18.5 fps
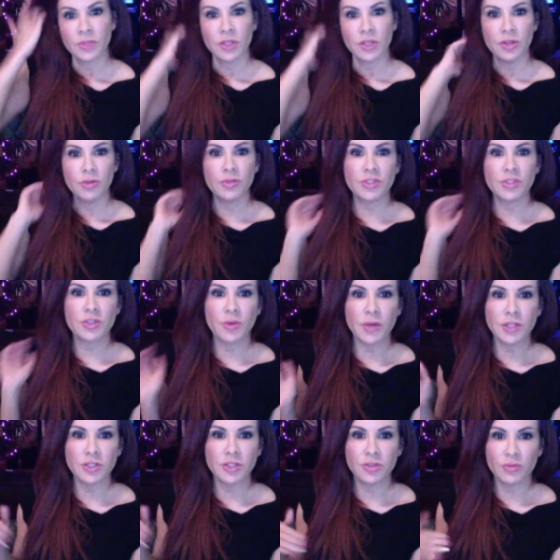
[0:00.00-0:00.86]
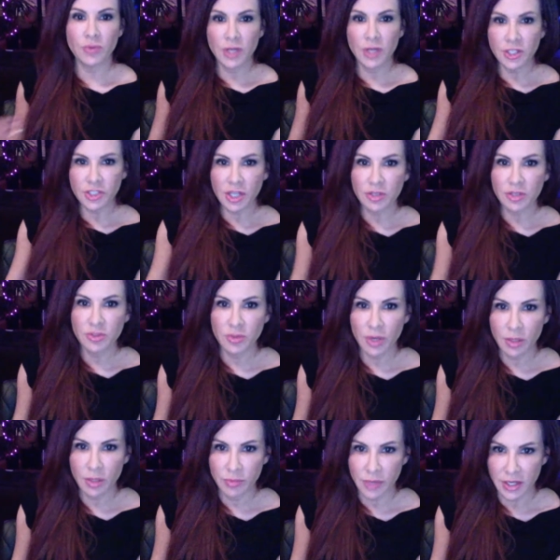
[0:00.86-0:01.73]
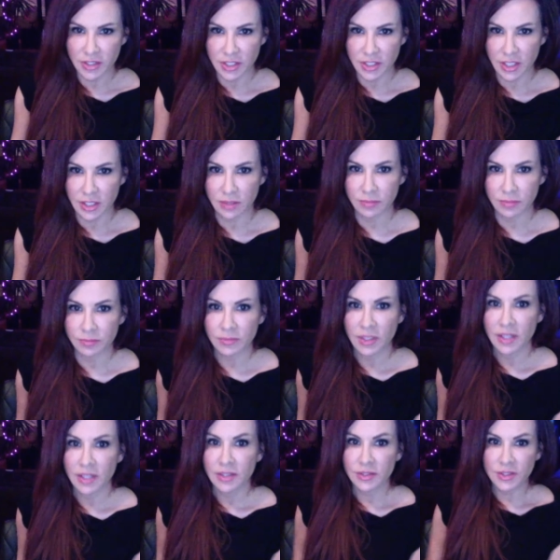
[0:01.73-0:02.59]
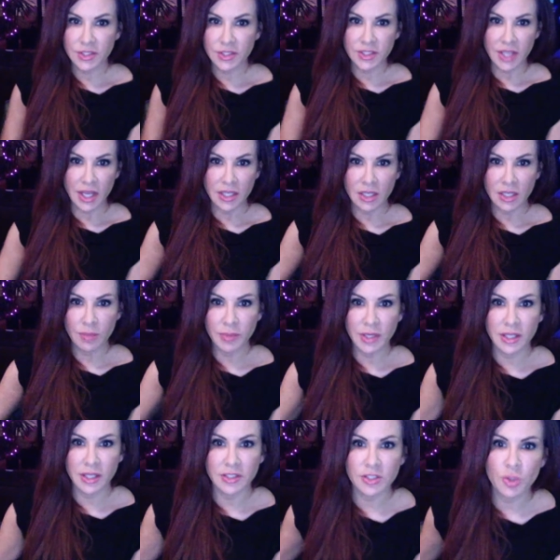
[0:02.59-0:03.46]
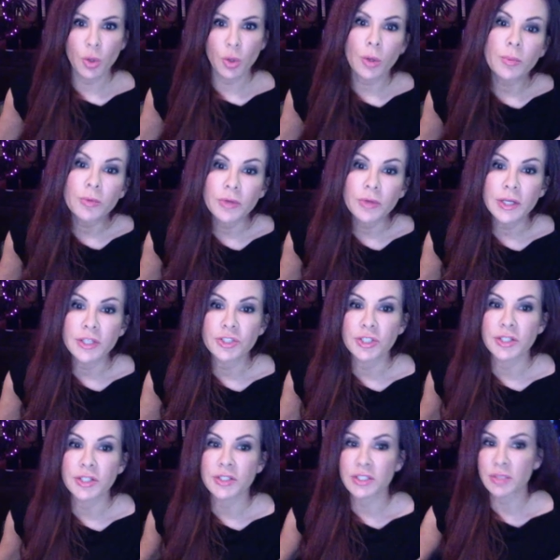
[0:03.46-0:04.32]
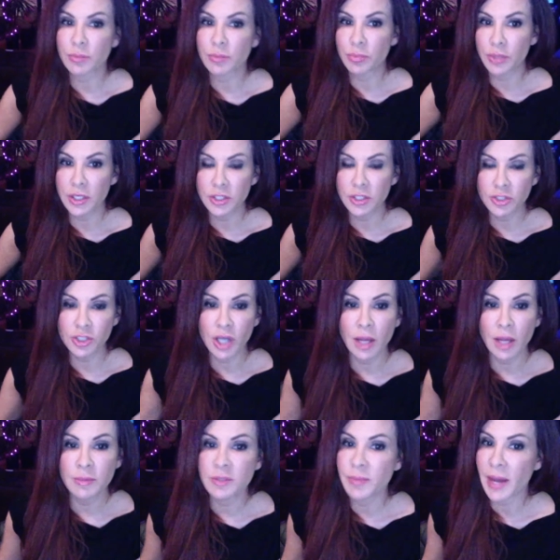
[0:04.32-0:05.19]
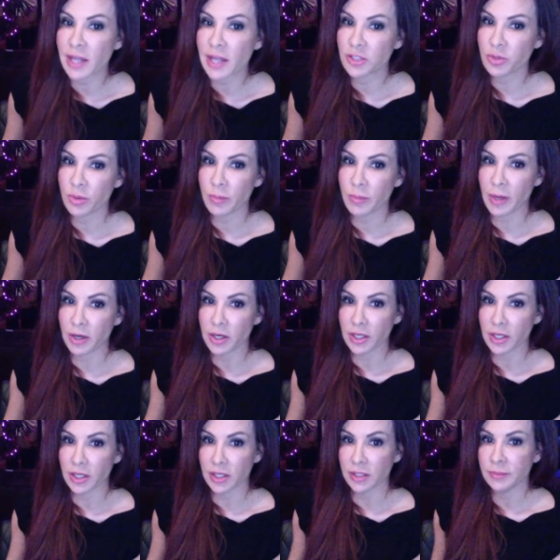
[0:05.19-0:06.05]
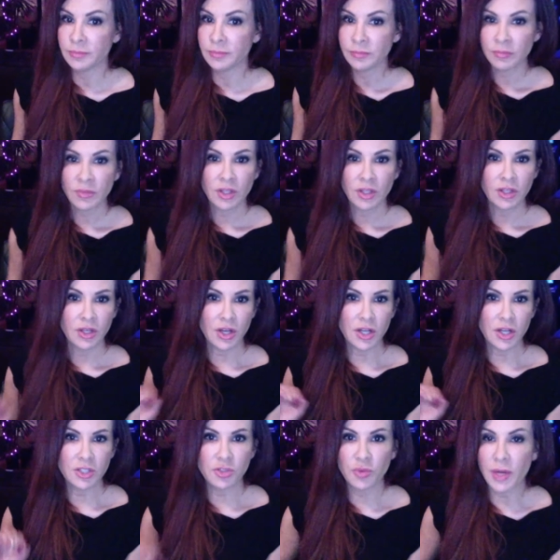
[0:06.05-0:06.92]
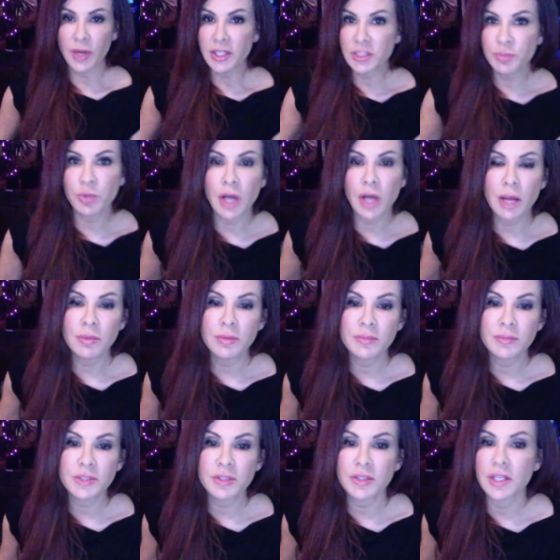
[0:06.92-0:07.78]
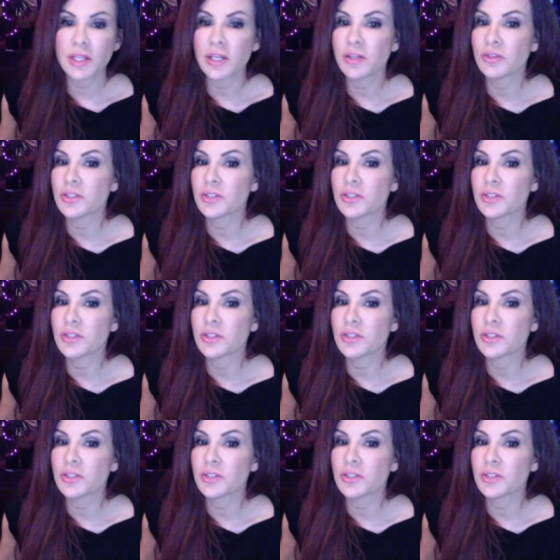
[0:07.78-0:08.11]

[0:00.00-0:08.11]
who's going to reach out to our president stand up against corporations, bring jobs back to America, address problems in the inner